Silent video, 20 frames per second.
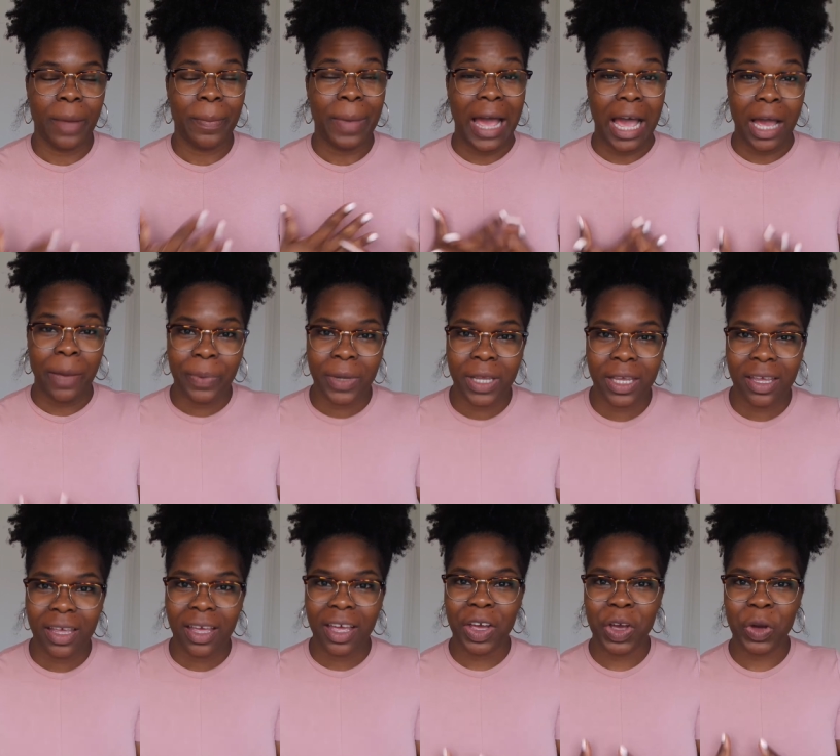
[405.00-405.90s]
I'm
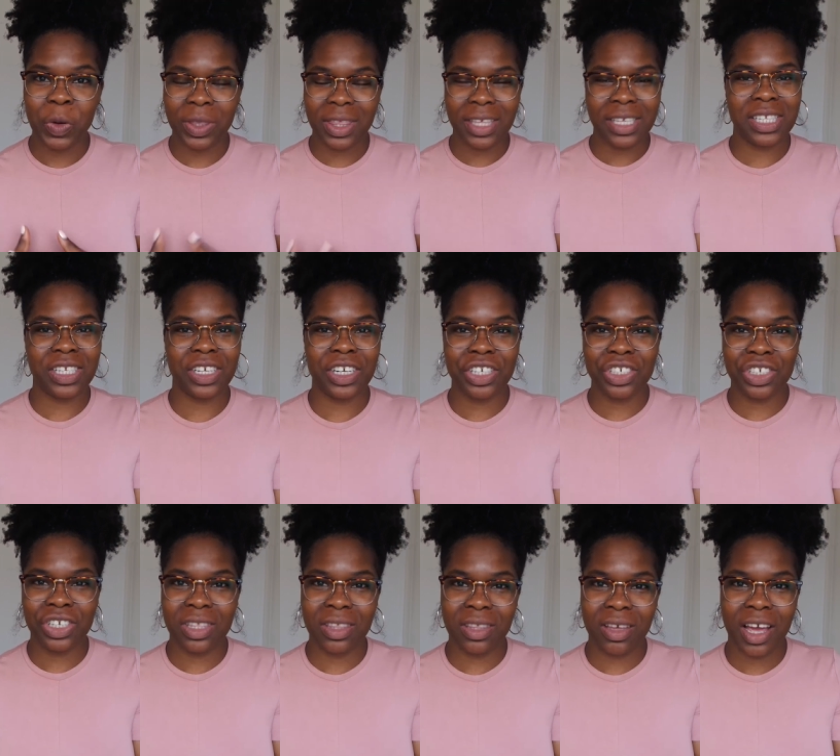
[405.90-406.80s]
happy with the
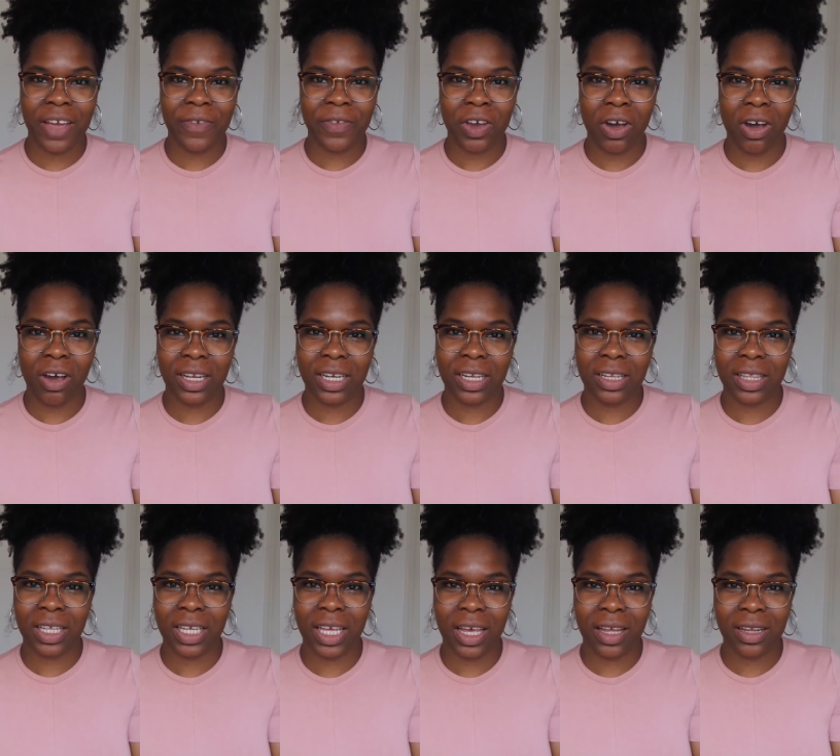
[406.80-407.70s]
surgeon that I've gotten
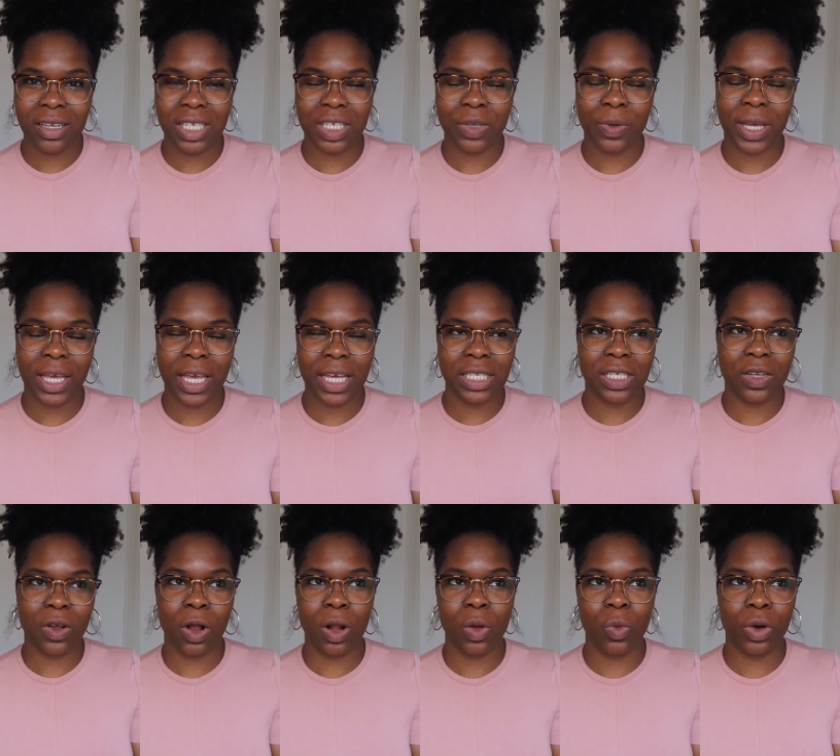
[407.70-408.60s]
in the end. So I
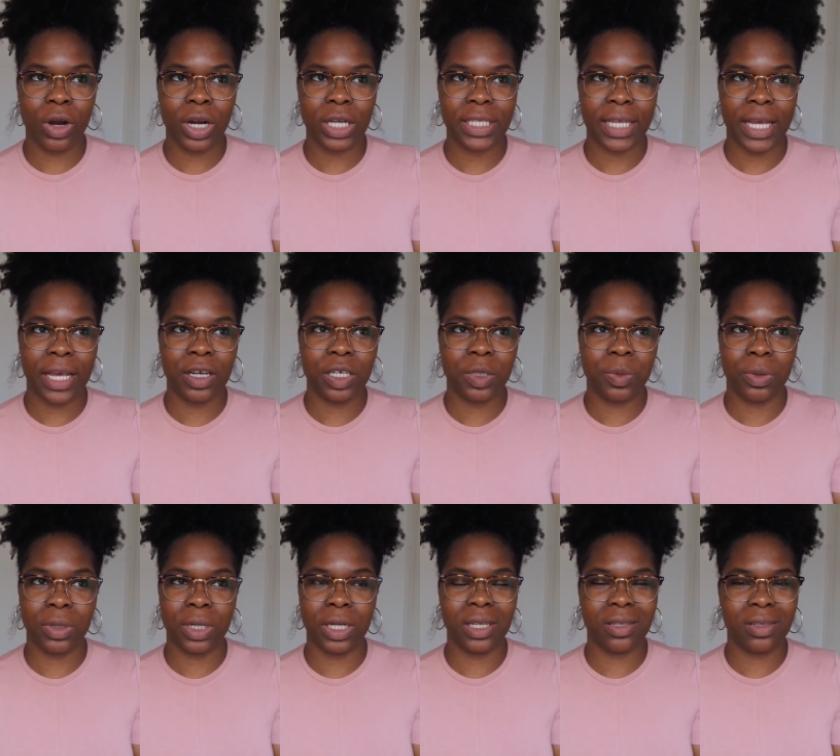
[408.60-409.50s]
guess it all worked out,
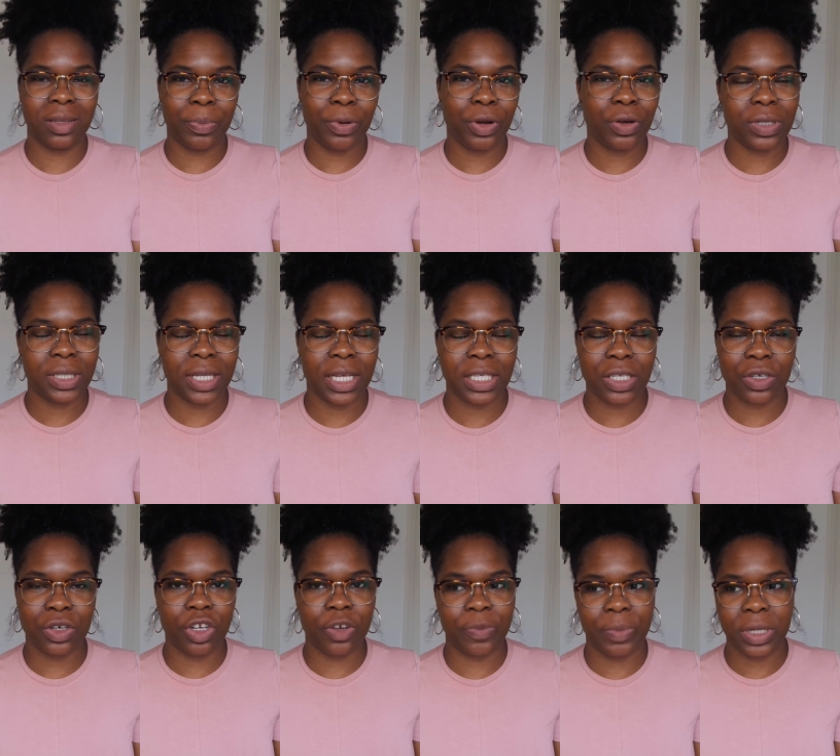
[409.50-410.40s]
but the
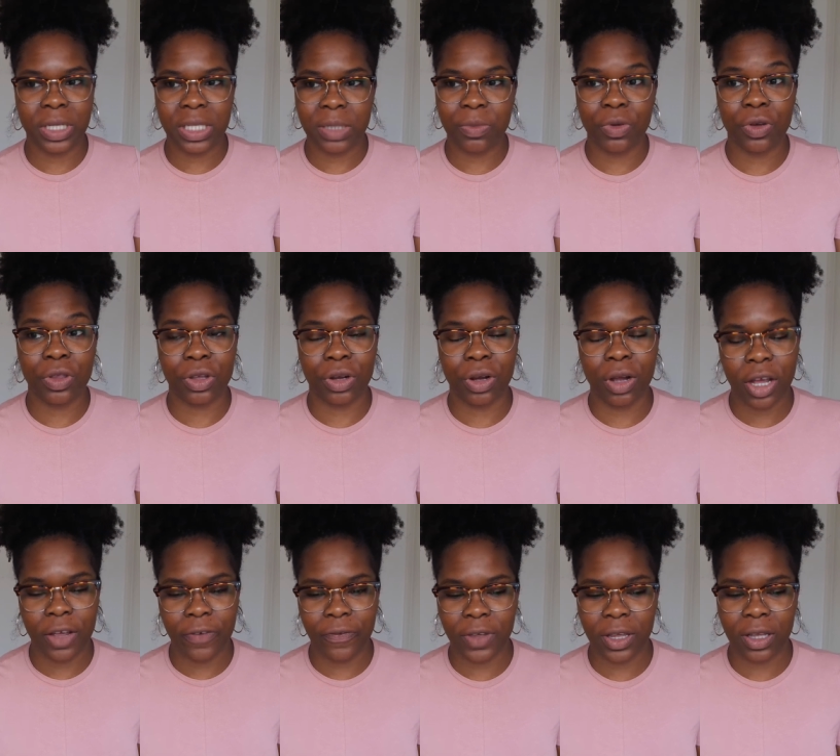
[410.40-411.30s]
process could have been smoother,
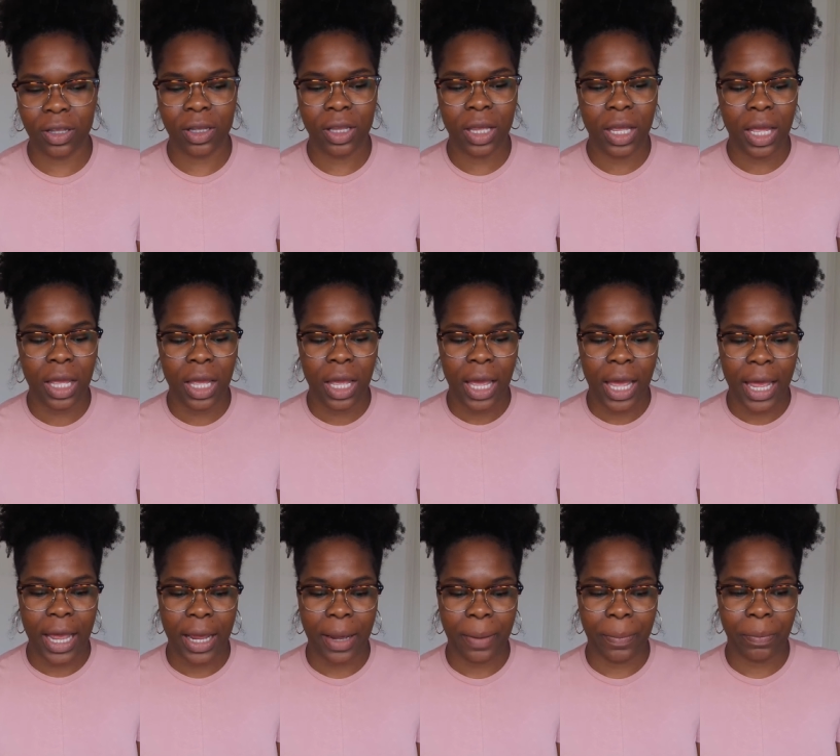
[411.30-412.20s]
I feel.
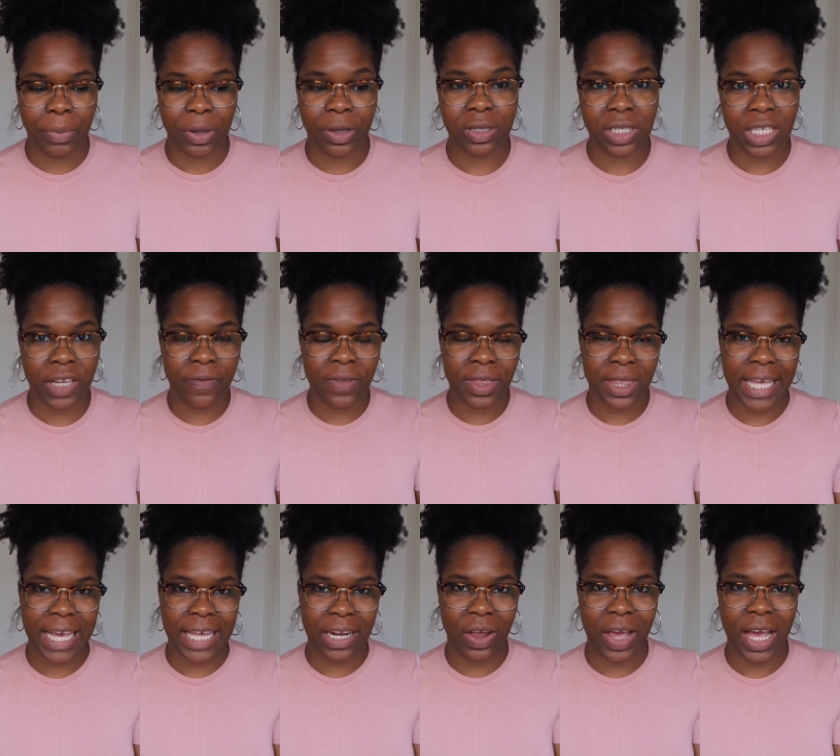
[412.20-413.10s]
Um, because even
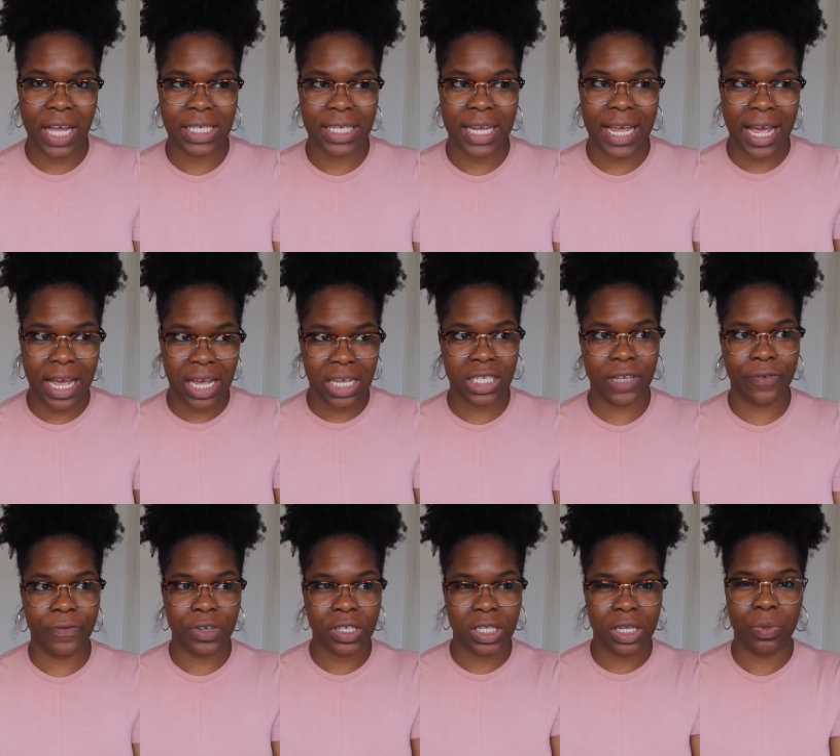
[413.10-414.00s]
then I had to
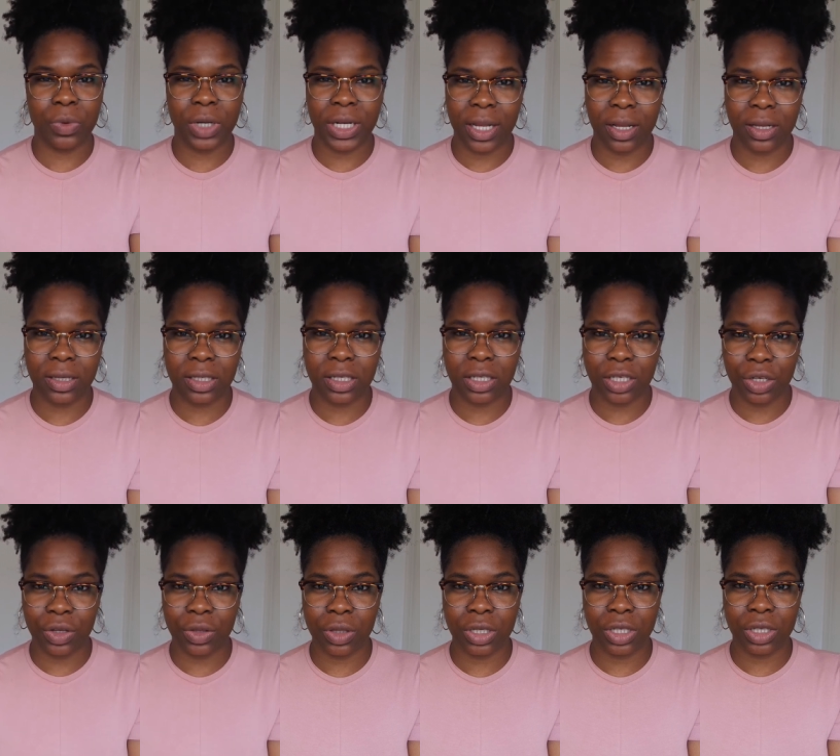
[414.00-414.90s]
ask for someone else to
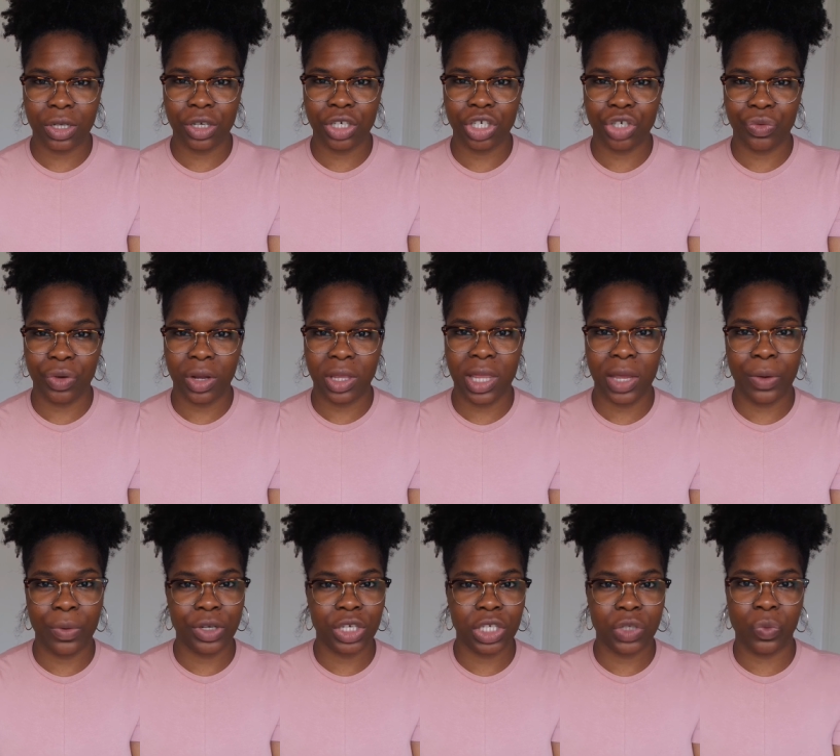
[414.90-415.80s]
do the surgery.
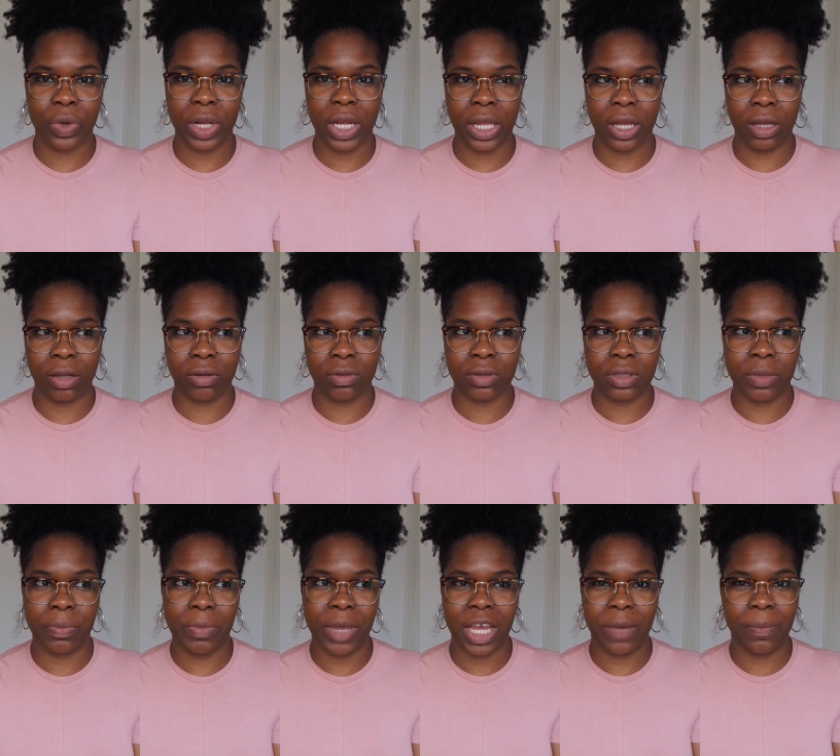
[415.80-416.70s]
They were just willing
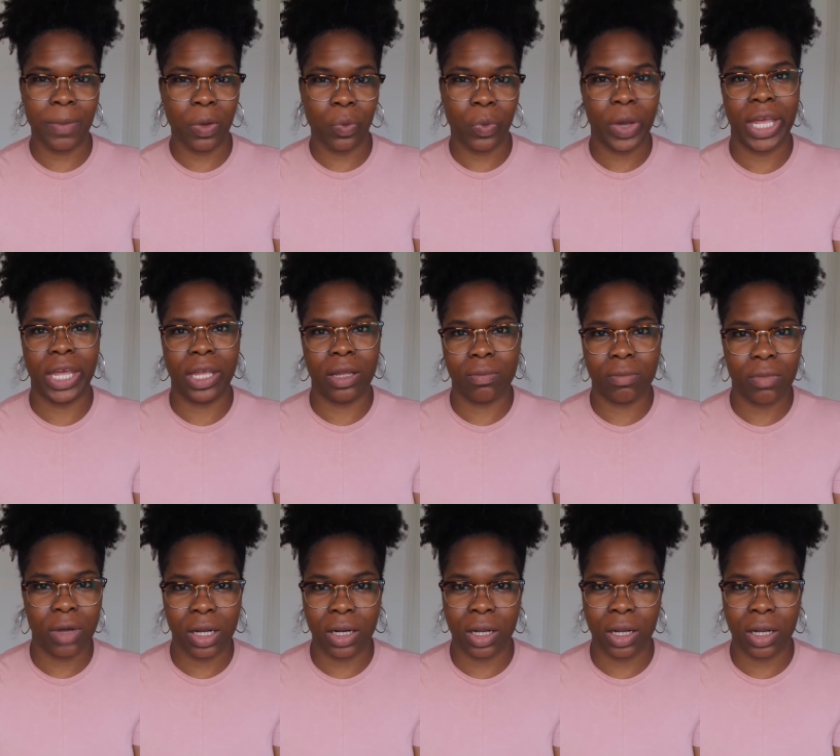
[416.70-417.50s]
to make me wait.